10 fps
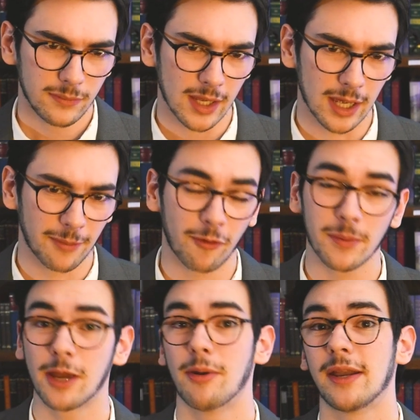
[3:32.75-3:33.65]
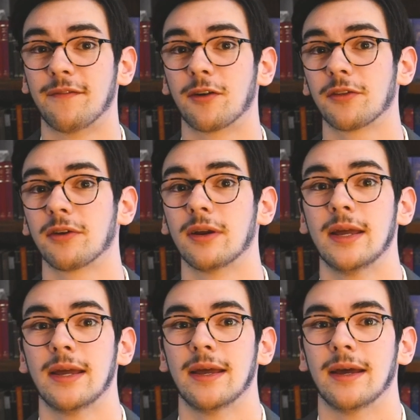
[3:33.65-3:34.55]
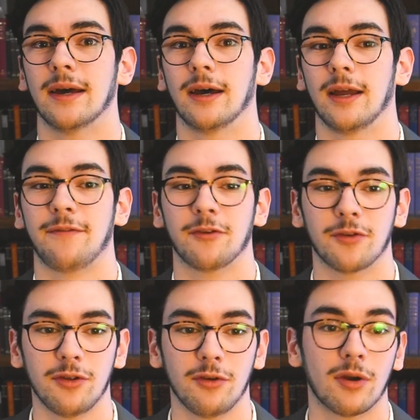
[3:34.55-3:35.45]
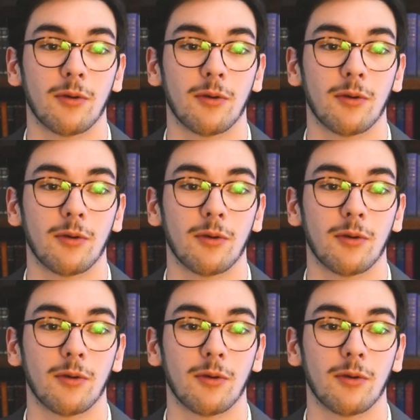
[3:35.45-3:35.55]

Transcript: Before we go any further, if you're new,